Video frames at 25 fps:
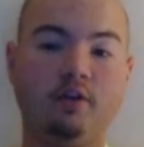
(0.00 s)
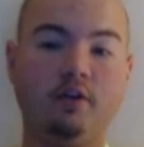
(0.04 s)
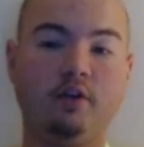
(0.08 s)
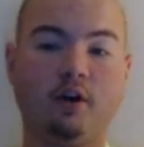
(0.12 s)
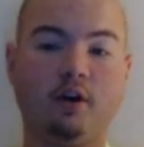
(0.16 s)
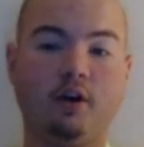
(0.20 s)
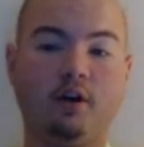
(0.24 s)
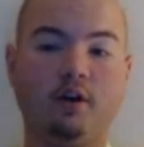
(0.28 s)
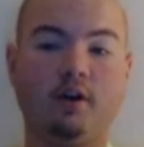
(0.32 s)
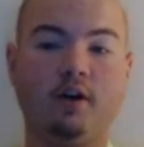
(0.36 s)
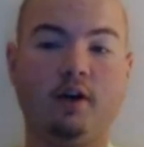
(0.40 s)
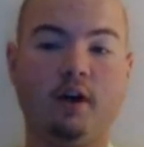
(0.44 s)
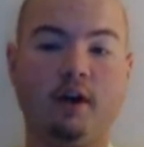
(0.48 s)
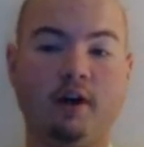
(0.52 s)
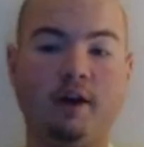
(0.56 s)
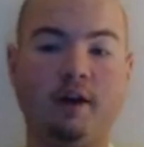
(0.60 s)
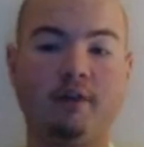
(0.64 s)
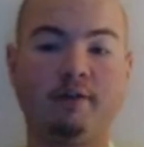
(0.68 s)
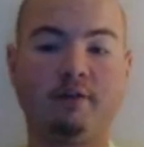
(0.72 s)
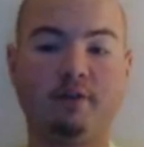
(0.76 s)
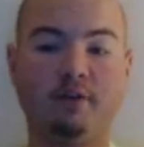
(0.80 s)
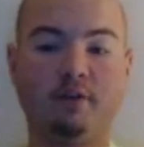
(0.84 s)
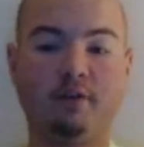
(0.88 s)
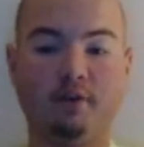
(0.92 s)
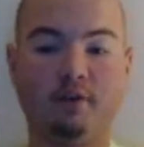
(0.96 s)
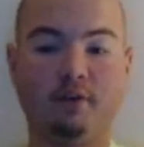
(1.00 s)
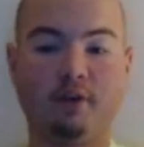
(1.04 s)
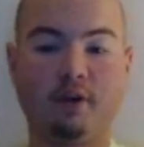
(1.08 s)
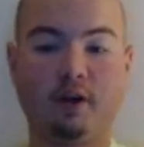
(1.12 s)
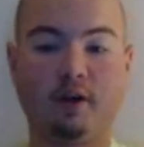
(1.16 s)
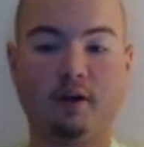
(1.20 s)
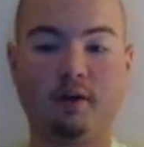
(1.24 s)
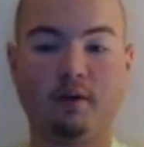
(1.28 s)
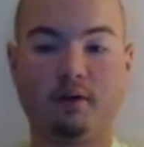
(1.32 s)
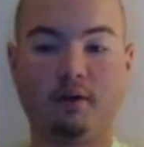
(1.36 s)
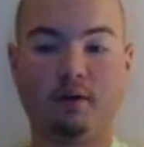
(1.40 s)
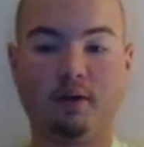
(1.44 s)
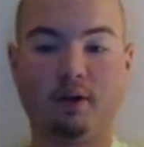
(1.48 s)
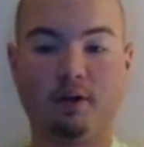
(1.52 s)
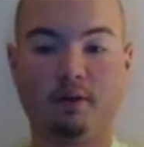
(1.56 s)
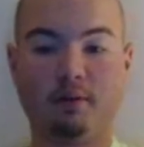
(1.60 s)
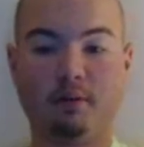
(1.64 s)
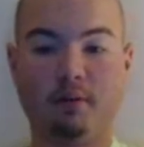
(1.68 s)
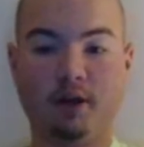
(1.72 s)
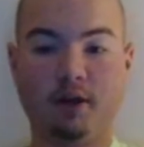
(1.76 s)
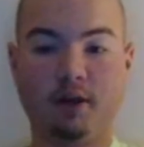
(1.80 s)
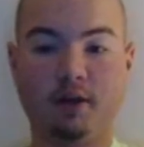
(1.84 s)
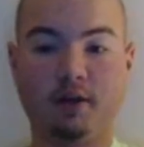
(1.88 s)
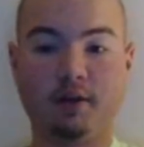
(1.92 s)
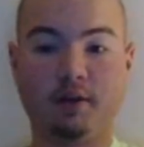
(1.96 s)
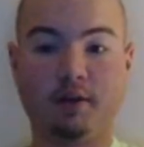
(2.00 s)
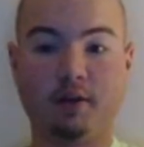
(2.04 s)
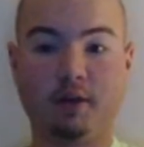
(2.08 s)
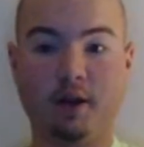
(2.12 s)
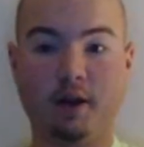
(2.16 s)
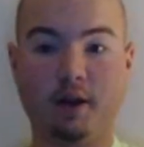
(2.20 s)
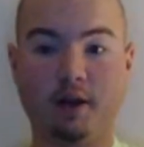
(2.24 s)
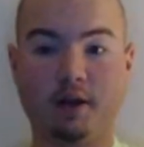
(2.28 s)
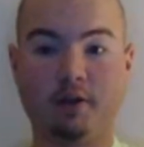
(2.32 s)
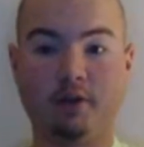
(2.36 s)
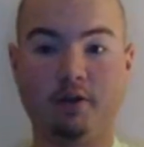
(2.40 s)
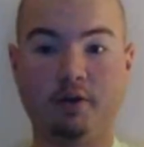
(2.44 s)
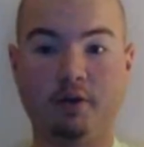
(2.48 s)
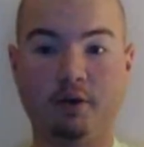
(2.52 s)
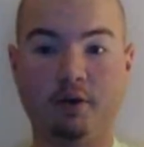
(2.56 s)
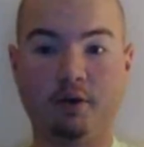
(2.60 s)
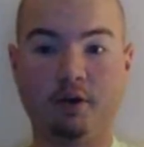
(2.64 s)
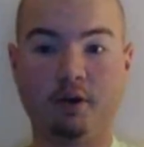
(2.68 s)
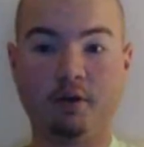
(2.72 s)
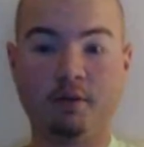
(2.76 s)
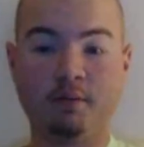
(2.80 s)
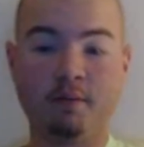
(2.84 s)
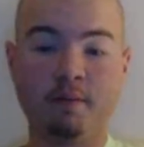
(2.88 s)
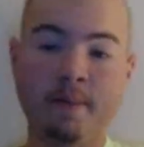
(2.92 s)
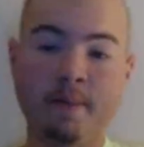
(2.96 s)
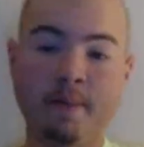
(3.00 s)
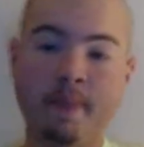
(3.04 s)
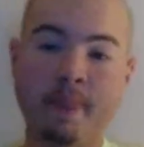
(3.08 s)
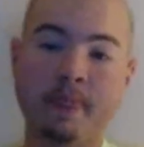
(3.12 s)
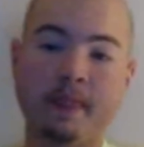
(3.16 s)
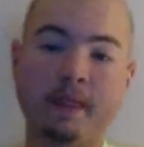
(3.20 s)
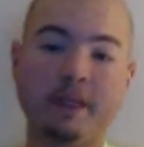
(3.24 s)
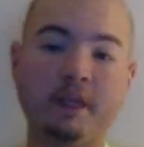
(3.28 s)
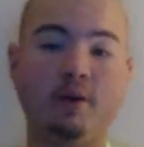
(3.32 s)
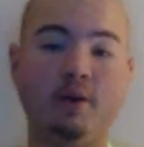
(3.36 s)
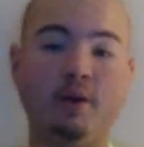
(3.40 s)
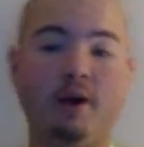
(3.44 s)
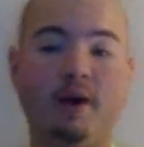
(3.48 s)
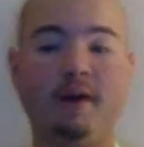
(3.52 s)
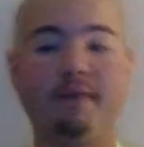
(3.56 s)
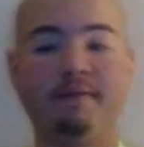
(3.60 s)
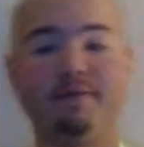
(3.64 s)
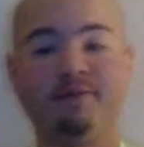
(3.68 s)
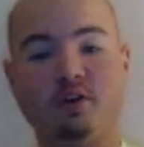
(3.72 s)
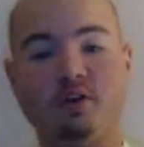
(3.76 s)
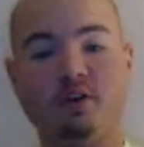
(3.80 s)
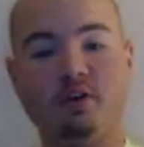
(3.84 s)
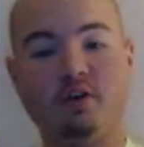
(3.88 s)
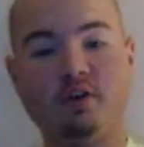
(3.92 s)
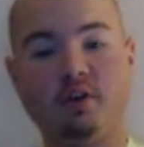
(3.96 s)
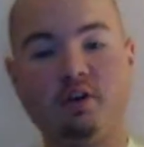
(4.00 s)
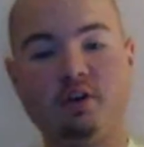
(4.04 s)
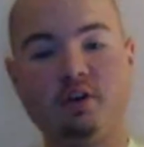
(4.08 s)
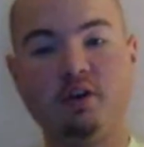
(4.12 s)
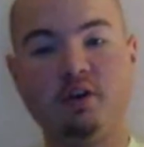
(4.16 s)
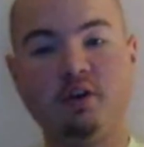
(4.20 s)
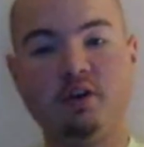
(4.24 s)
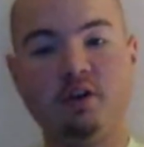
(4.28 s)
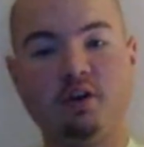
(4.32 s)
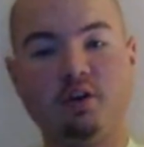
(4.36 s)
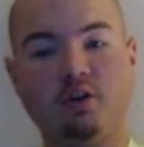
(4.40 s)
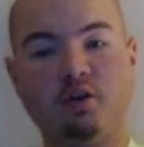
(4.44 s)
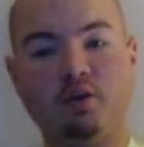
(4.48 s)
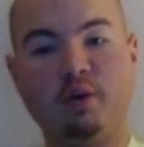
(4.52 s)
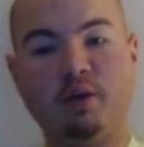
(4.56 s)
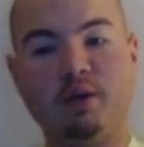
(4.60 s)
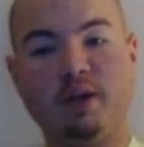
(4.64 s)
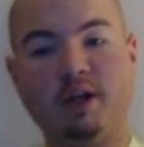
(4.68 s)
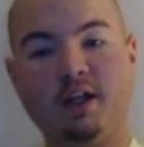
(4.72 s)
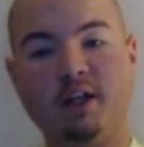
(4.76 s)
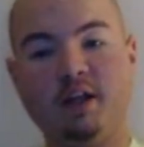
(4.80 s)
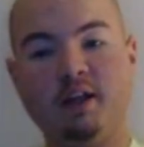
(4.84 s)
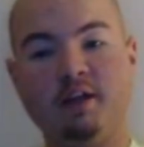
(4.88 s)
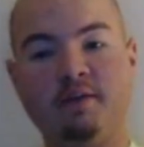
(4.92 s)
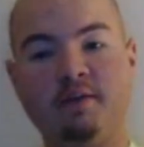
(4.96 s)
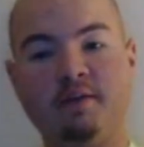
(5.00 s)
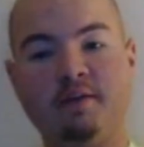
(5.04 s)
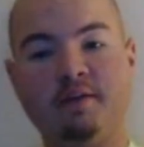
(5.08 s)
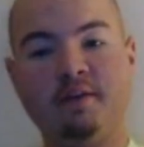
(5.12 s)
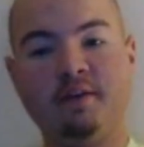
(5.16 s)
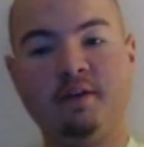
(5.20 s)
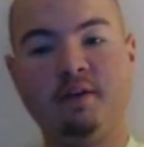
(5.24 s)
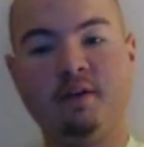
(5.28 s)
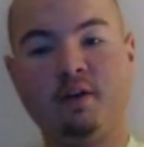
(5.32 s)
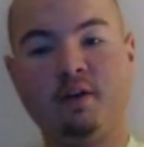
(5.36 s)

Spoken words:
gotta, after you're done making the length you want, you have to weave